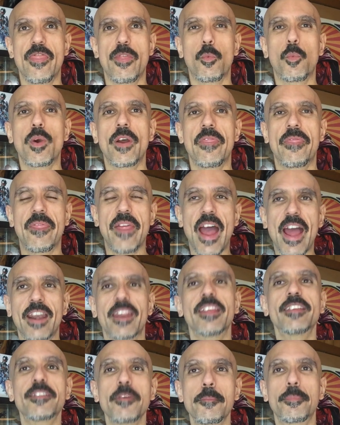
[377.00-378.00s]
what that
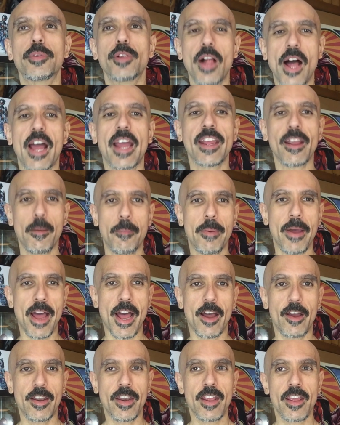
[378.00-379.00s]
is implying
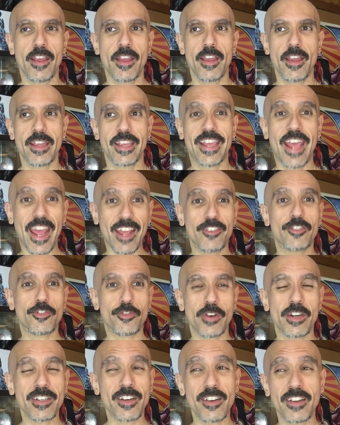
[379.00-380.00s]
about Kate
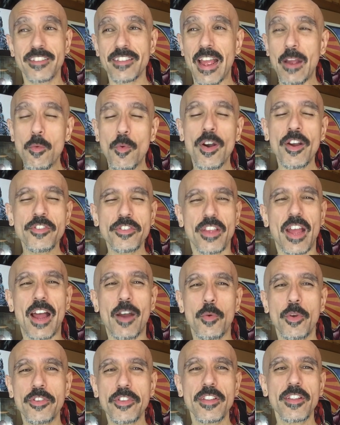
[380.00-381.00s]
Strucker, because I was
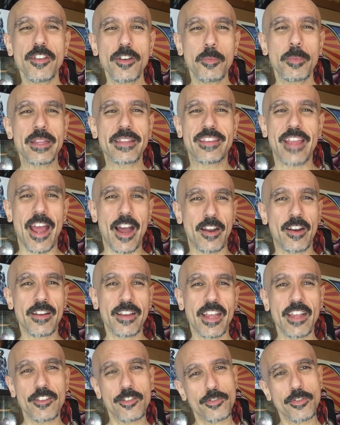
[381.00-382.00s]
a little bit down on
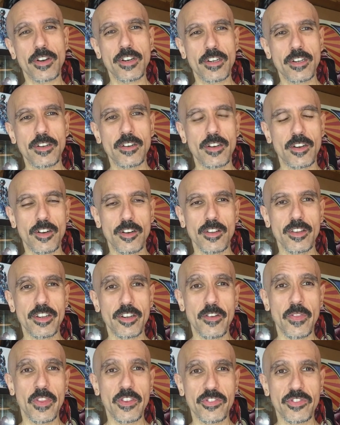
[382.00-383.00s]
Kate Strucker
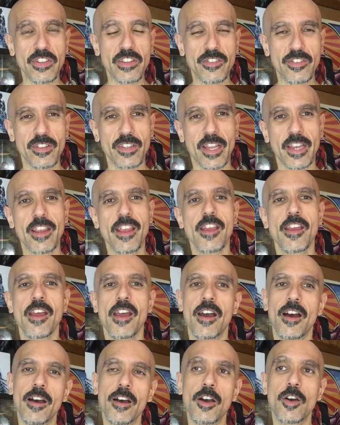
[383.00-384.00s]
earlier in the season. Like,
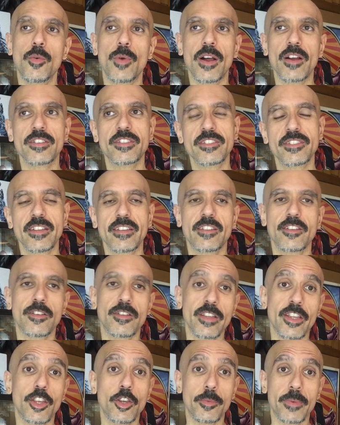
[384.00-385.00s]
oh, well, she's like the
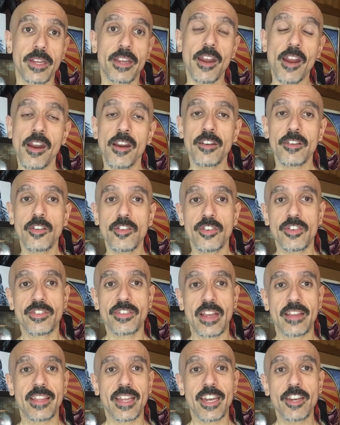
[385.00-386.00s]
only human character. She's
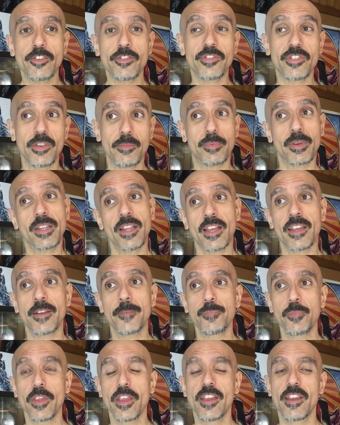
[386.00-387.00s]
not that interesting. But like,
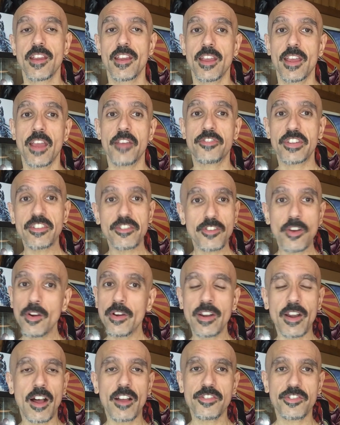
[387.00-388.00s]
if she's
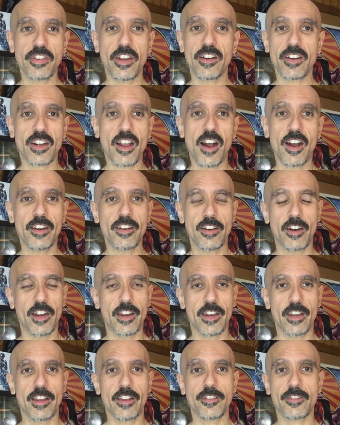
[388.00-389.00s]
going all Sarah Connor
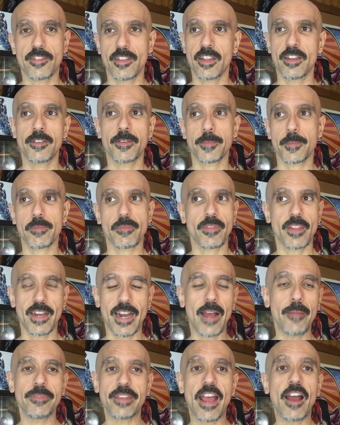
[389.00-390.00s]
on us, then
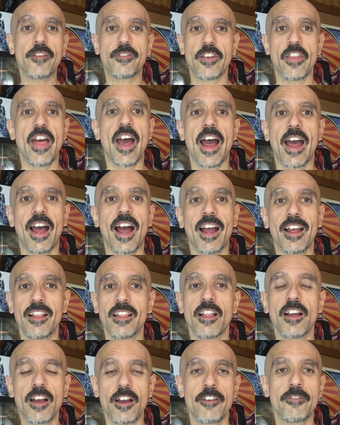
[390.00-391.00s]
I'm down for that. I
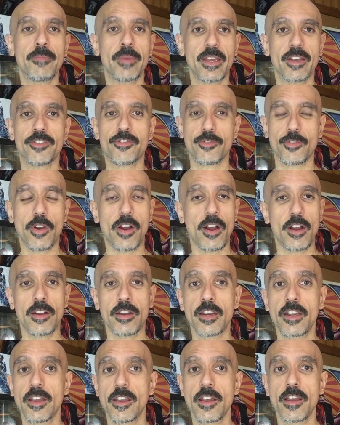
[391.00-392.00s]
love me a
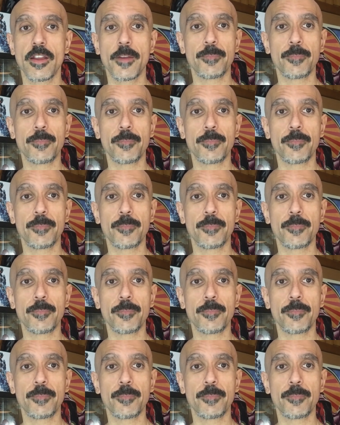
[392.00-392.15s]
strong,